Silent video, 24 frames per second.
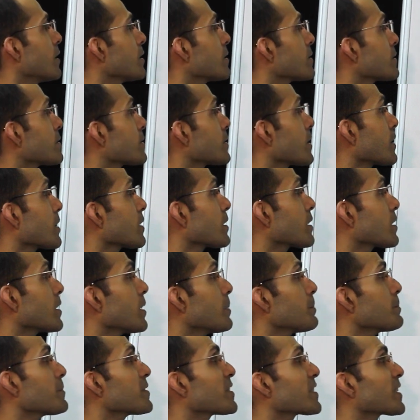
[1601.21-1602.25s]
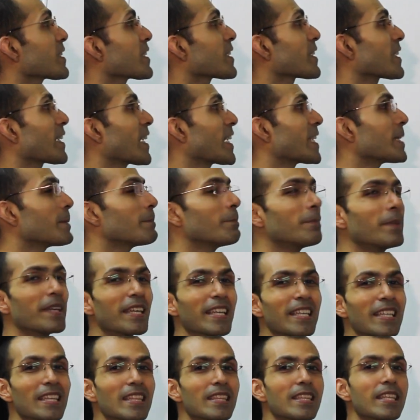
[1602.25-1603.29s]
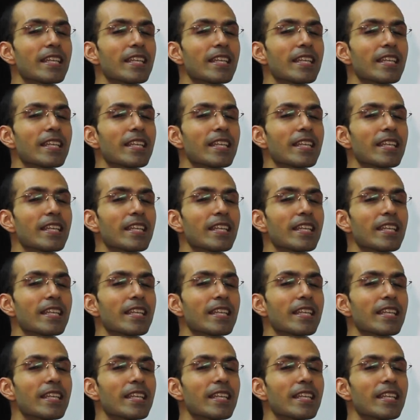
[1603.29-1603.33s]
circumscribing